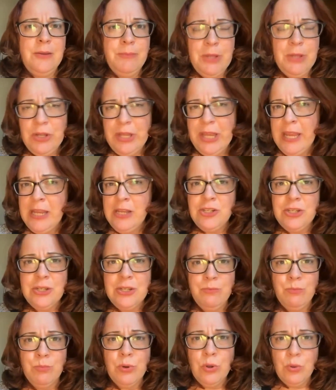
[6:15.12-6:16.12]

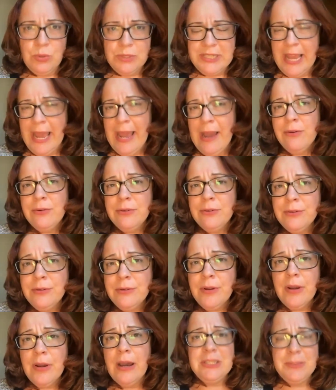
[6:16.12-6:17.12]
communication broke
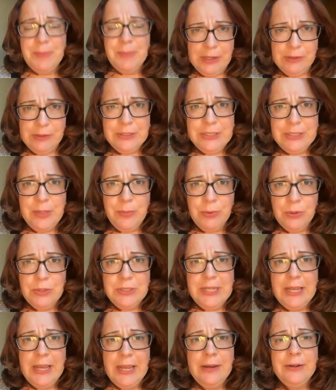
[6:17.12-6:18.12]
down and transparency
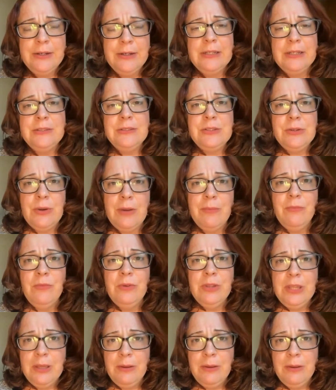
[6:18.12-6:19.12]
broke down. And so
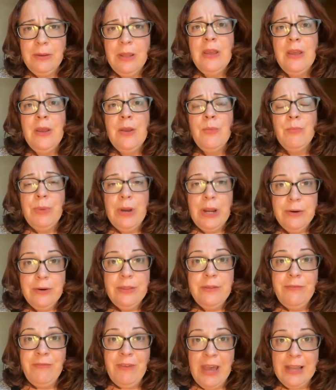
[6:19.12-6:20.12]
I'm really
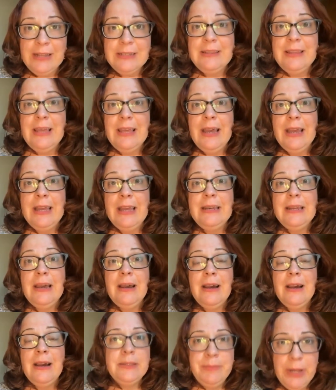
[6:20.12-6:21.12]
proud of the fact
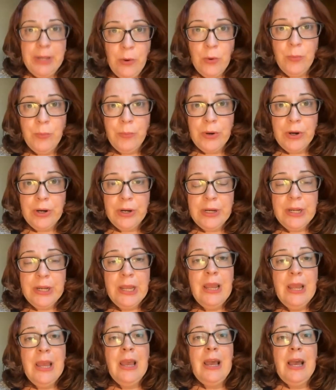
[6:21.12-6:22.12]
that I did my
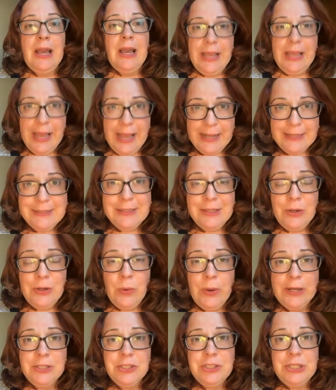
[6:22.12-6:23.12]
homework. I asked
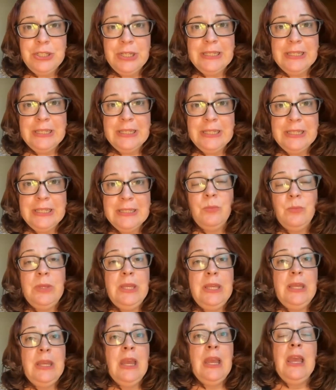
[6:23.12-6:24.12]
the
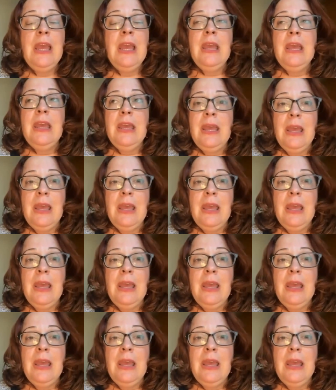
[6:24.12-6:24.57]
questions. We